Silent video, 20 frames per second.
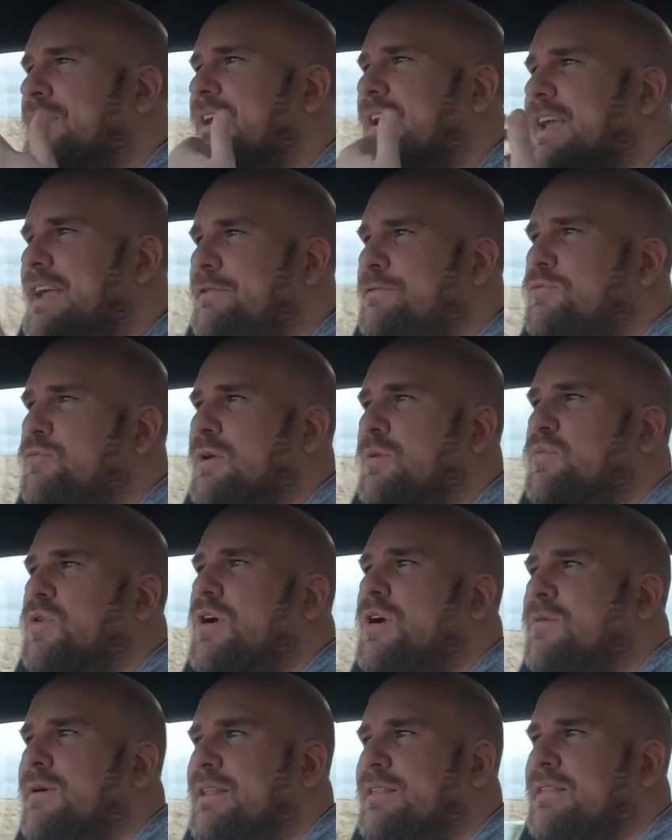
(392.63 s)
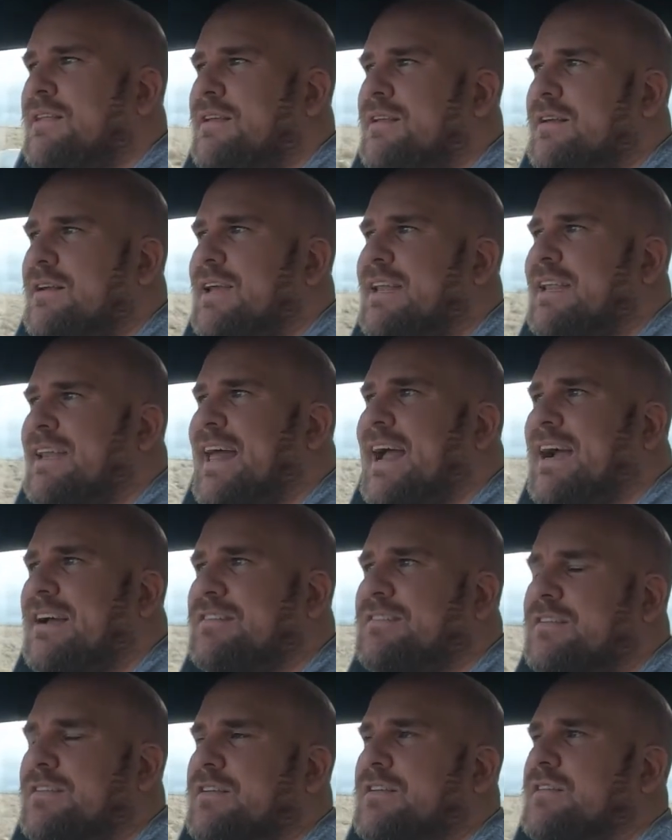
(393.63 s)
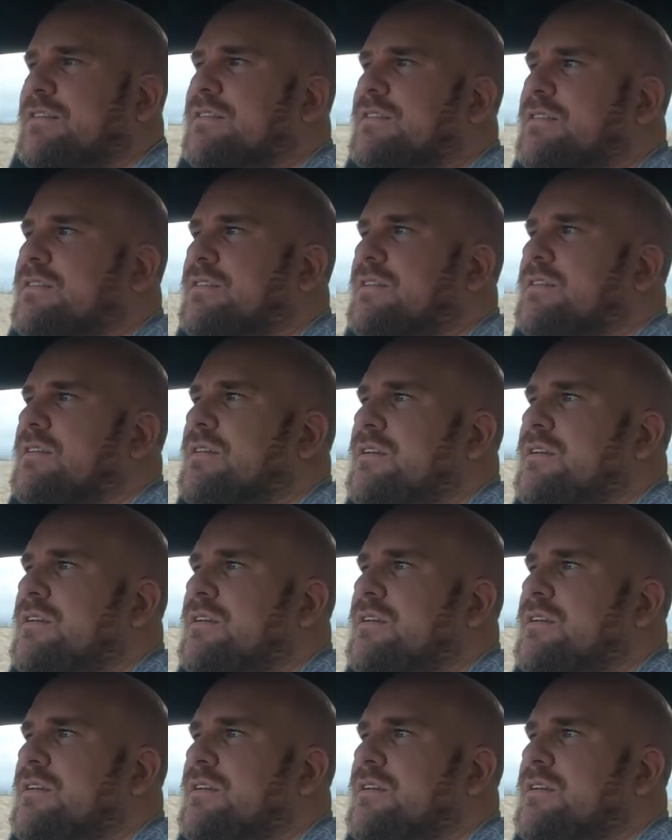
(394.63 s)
If we were in an accident,